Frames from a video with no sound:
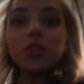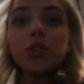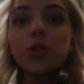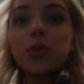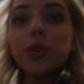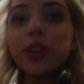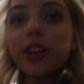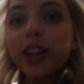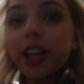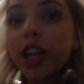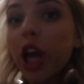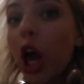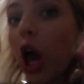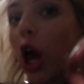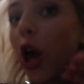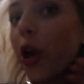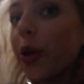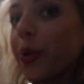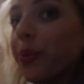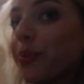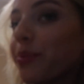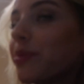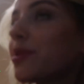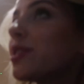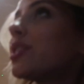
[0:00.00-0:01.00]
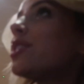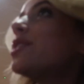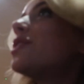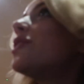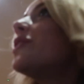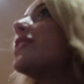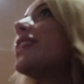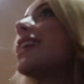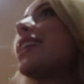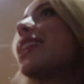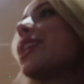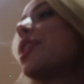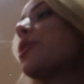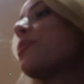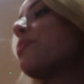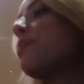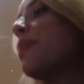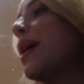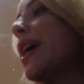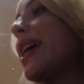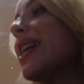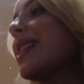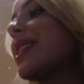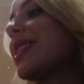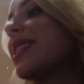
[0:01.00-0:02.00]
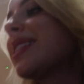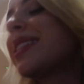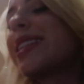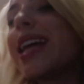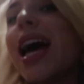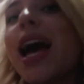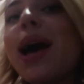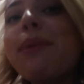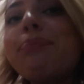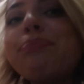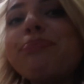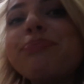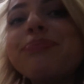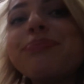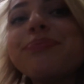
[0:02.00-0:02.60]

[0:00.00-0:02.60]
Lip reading: So we're in Cope. We're doing a little pit stop.